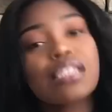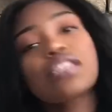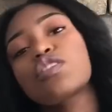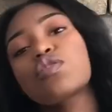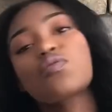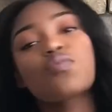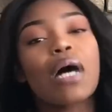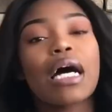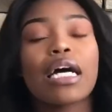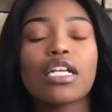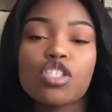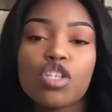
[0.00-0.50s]
This
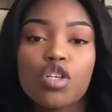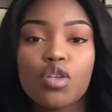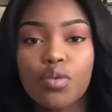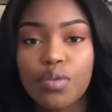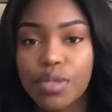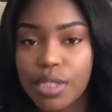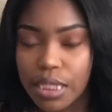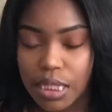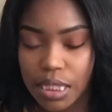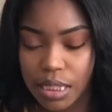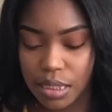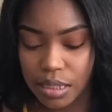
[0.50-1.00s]
is why I
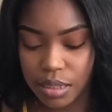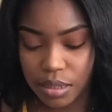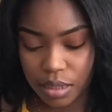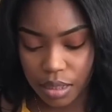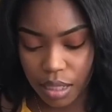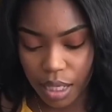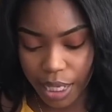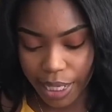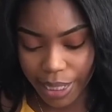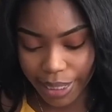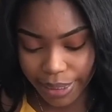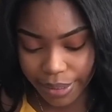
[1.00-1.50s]
chose this
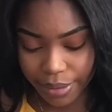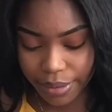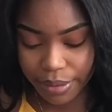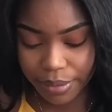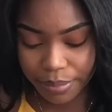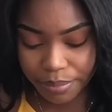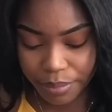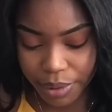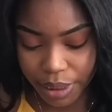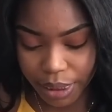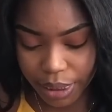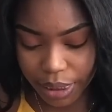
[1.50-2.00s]

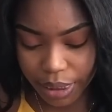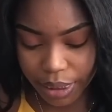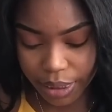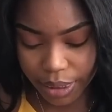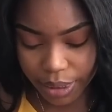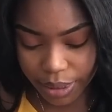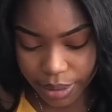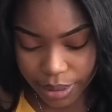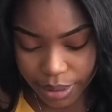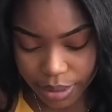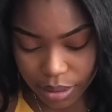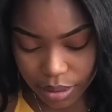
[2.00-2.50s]
item
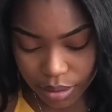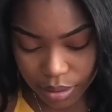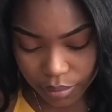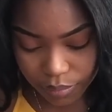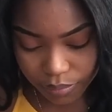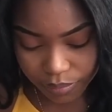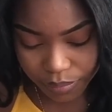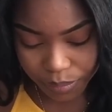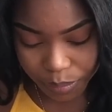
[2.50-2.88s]
because